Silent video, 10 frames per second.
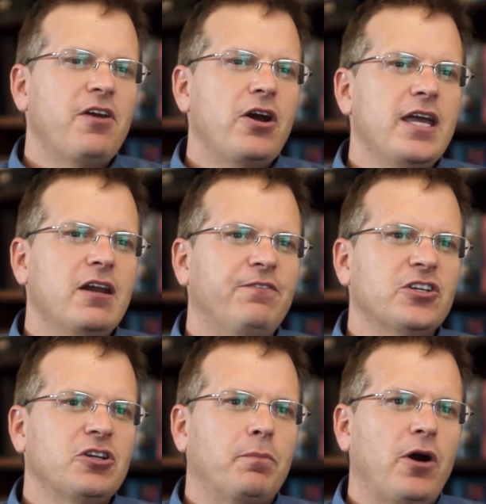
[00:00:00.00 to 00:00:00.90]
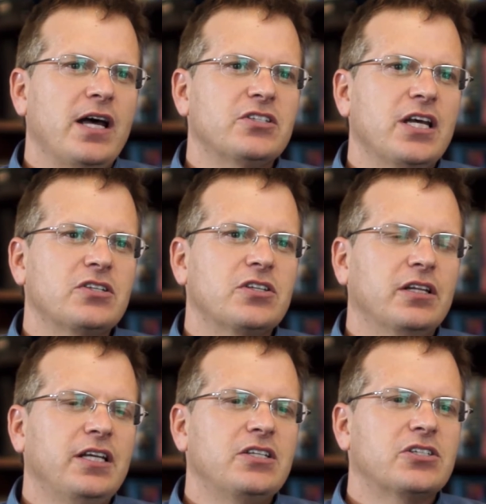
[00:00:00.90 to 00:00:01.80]
very inefficient process
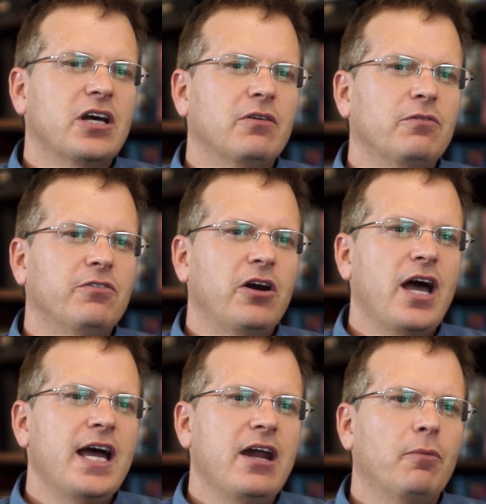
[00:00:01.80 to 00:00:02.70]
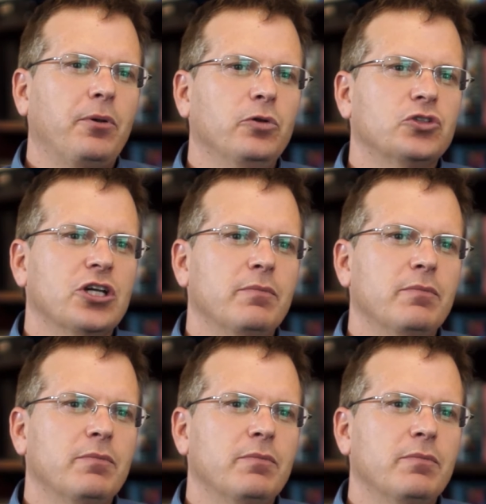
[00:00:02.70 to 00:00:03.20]
that leads to very high air pollution